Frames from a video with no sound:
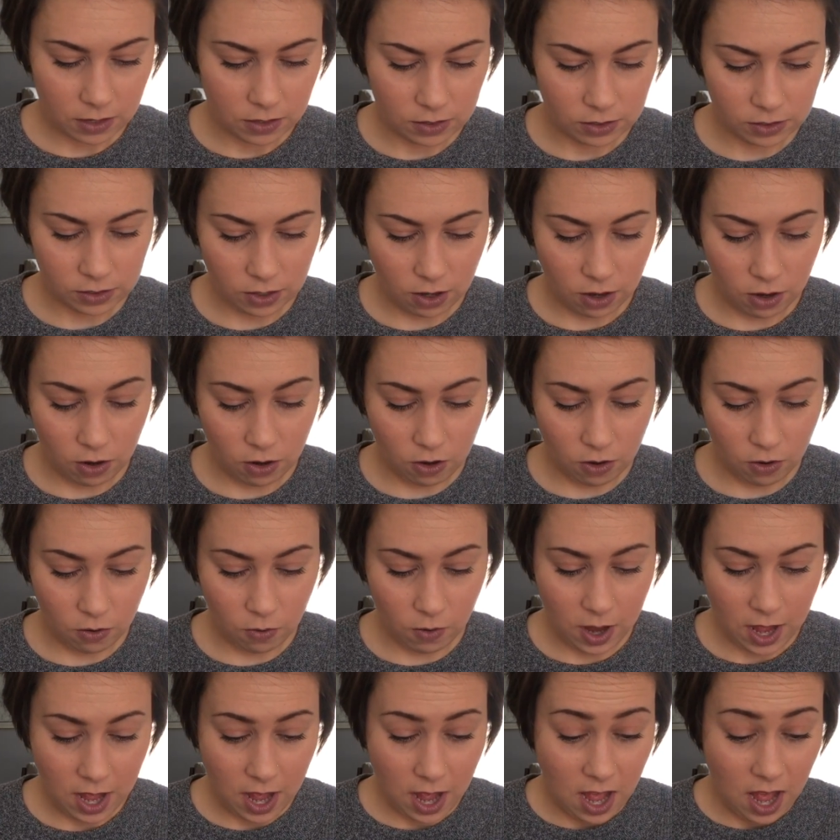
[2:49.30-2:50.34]

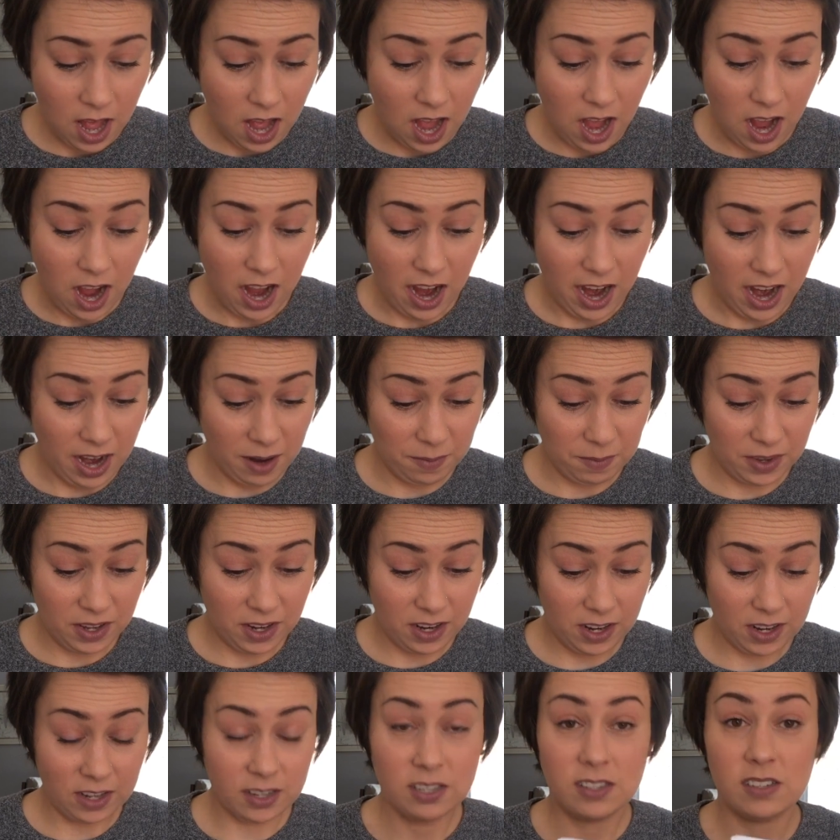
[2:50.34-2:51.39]
So I'm
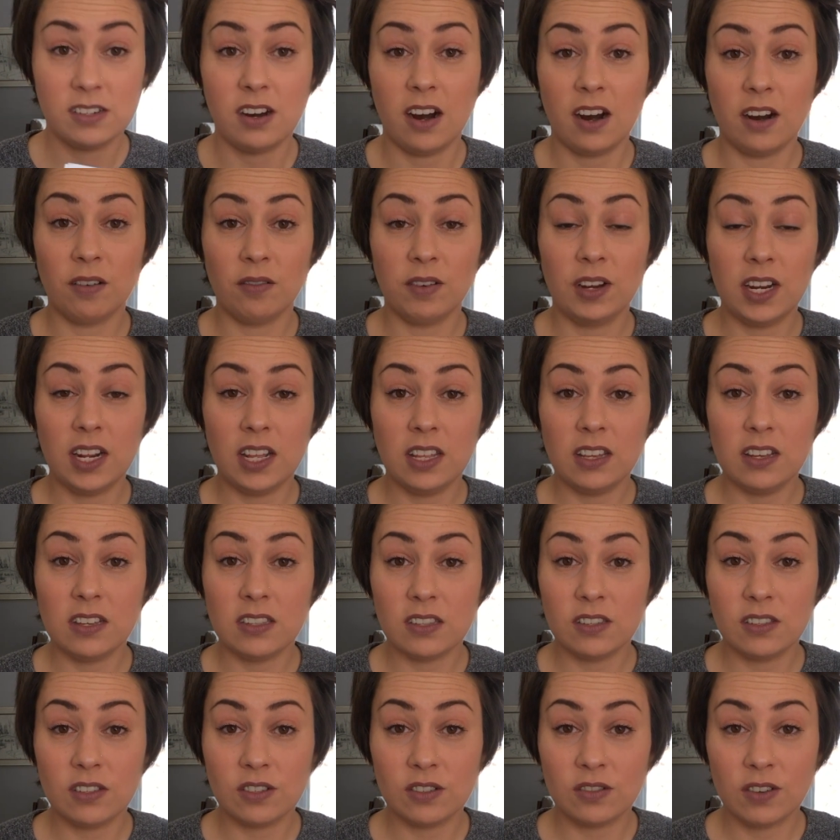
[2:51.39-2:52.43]
gonna start reading
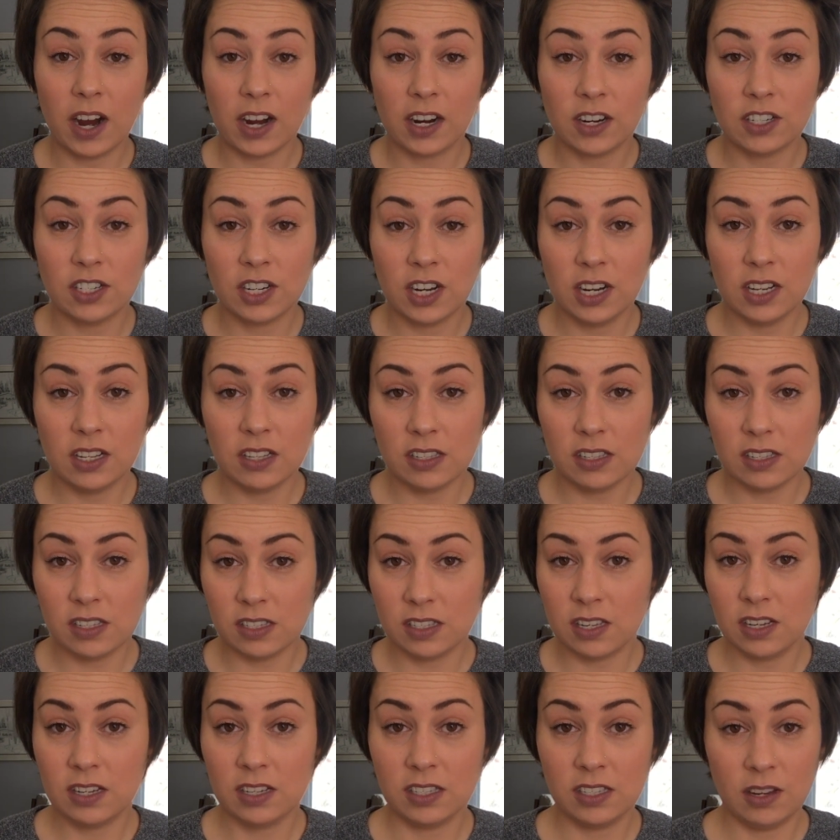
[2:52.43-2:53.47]
these
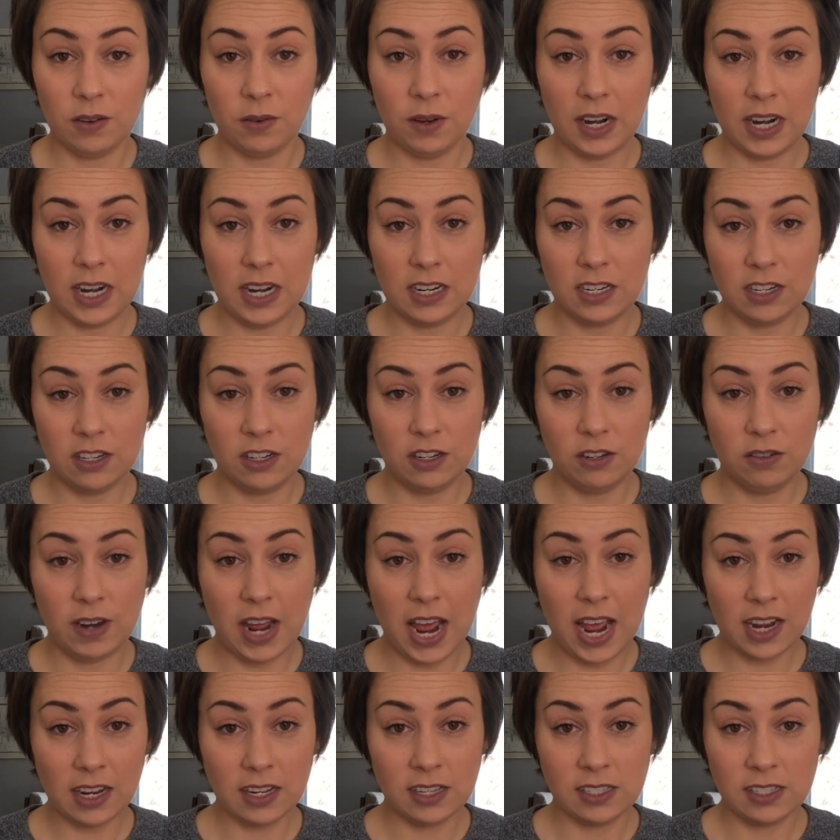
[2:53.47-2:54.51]
instructions, see what I need to do
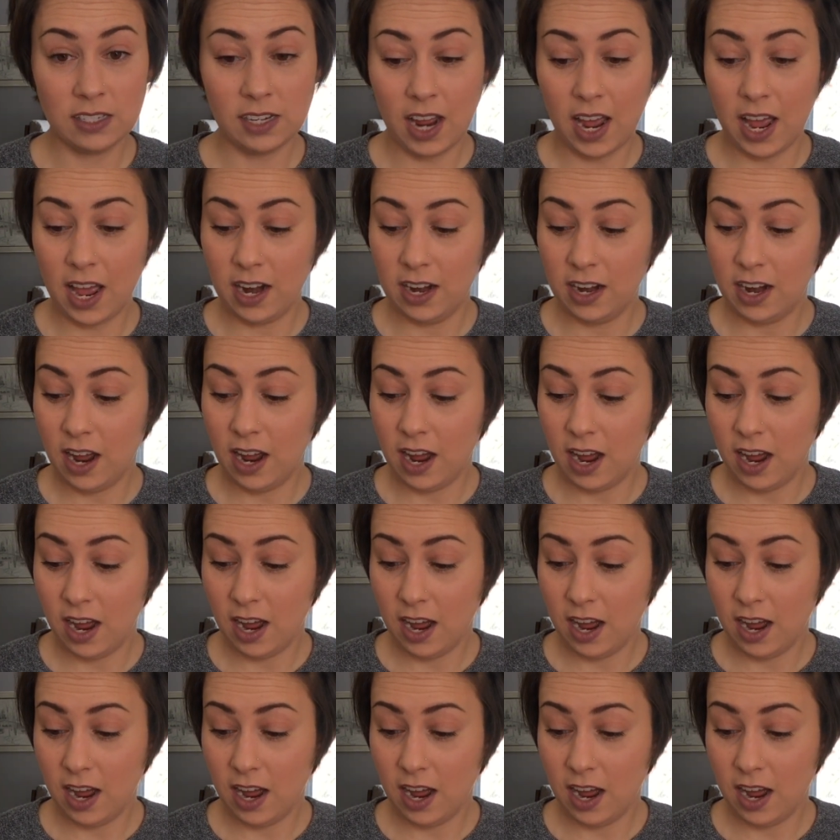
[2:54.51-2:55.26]
next, and